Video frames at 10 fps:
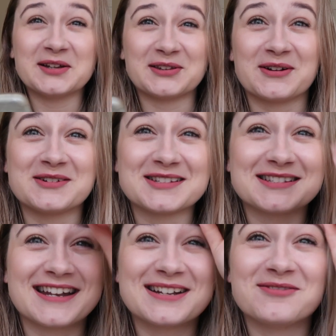Sorry, so
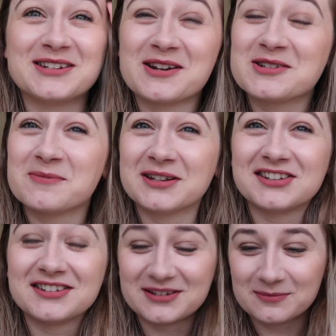sending a video to my
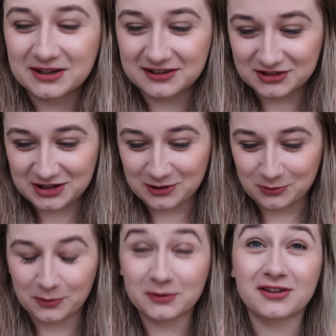sister because she knew
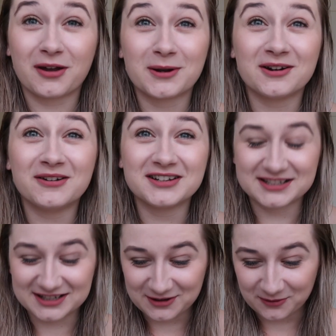what was going on and
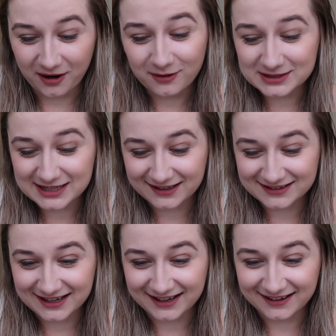she knew what I was
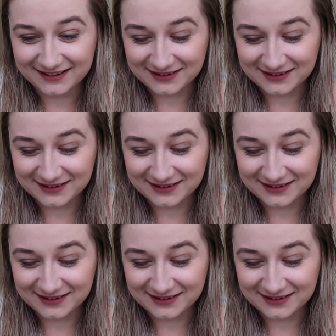testing.